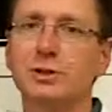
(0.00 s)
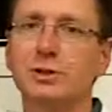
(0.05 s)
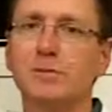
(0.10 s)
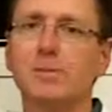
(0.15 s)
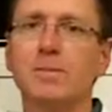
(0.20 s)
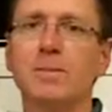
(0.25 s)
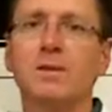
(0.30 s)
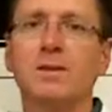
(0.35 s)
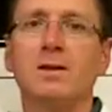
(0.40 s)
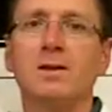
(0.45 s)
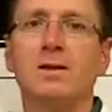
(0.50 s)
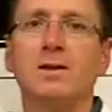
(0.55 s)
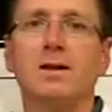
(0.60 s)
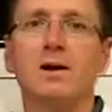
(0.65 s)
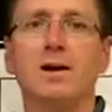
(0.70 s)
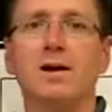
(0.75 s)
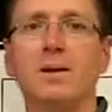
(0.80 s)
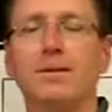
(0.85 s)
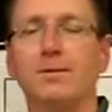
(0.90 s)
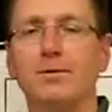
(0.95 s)
So
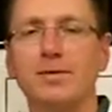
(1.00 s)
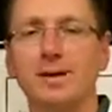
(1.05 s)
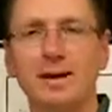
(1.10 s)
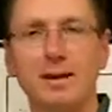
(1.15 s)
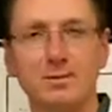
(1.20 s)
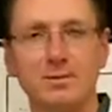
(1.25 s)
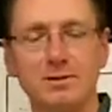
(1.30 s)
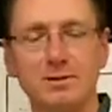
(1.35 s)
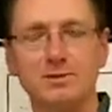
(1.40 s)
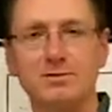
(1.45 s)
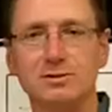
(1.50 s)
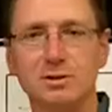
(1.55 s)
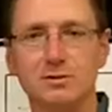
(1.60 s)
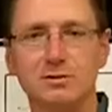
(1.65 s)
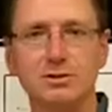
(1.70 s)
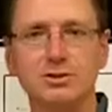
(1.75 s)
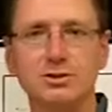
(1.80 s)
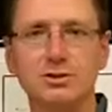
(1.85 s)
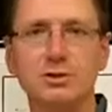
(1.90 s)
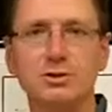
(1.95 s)
if I can be of
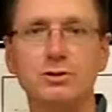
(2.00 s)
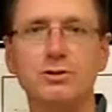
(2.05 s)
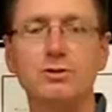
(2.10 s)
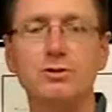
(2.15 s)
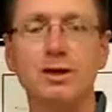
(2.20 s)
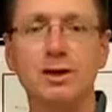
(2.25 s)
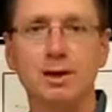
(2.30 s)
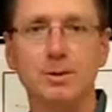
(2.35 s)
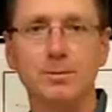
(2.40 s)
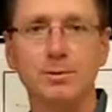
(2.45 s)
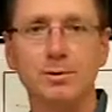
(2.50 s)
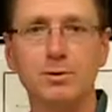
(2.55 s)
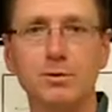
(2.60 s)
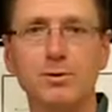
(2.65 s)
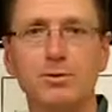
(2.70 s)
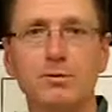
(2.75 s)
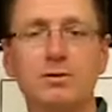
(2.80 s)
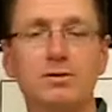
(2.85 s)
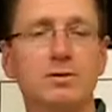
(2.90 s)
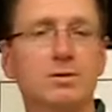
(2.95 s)
service to you and help
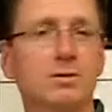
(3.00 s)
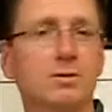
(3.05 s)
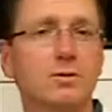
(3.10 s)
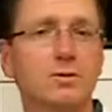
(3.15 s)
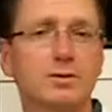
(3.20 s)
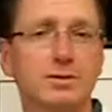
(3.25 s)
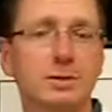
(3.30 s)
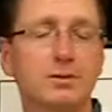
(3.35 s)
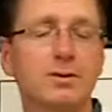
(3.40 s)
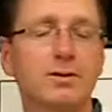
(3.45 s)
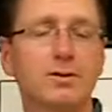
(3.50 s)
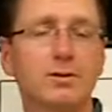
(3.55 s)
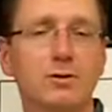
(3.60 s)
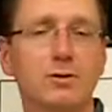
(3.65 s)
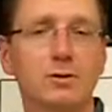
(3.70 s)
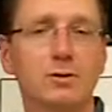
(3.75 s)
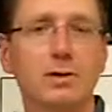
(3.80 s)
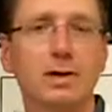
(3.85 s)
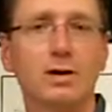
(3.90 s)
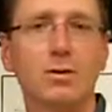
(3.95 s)
you or somebody that
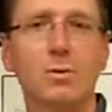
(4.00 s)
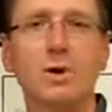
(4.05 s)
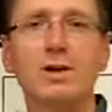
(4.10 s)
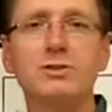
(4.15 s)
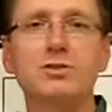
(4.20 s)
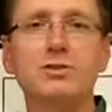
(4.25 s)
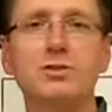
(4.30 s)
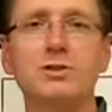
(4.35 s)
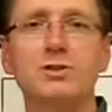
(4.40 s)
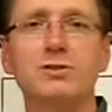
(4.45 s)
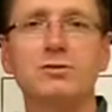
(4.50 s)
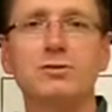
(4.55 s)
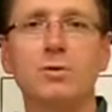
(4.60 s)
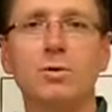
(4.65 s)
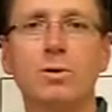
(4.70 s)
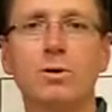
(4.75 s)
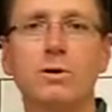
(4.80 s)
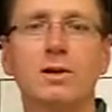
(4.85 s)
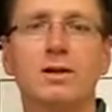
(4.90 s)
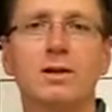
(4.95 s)
you're watching this
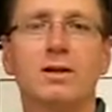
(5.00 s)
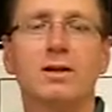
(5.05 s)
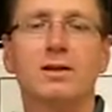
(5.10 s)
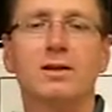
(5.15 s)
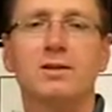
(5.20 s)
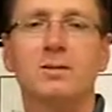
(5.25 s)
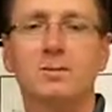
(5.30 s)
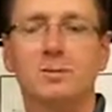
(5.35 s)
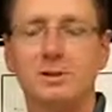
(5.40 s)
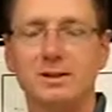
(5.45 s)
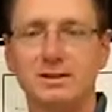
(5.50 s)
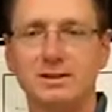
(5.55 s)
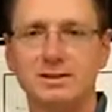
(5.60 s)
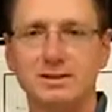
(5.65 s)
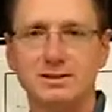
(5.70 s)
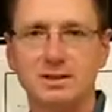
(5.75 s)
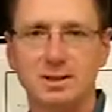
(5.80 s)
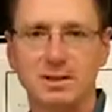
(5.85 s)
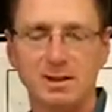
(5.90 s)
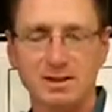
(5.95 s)
for, then
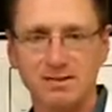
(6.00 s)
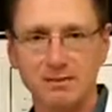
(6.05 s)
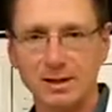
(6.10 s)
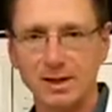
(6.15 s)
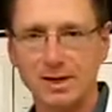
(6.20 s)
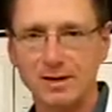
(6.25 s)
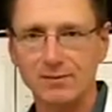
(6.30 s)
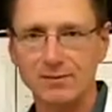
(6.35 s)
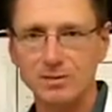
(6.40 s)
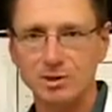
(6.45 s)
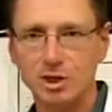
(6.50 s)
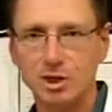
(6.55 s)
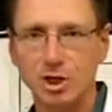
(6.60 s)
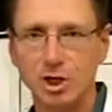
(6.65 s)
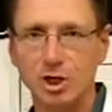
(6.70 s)
please give my office a